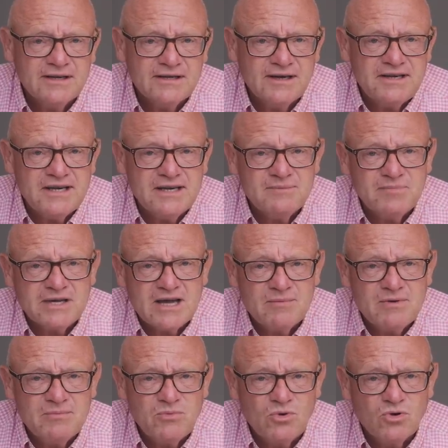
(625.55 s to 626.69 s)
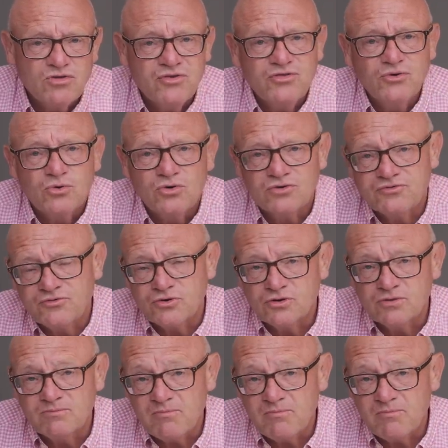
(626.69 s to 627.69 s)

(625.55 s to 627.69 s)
letting it become a more thoughtful,